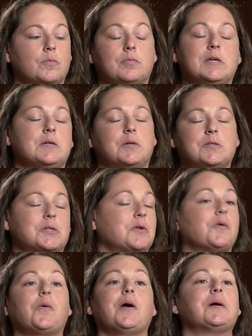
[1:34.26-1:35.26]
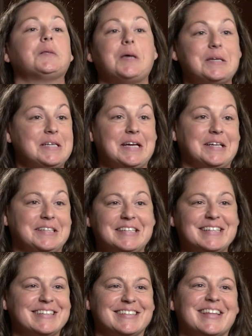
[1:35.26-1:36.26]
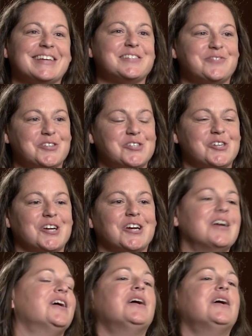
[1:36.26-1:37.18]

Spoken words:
It's going to require a lot of data, that's for sure.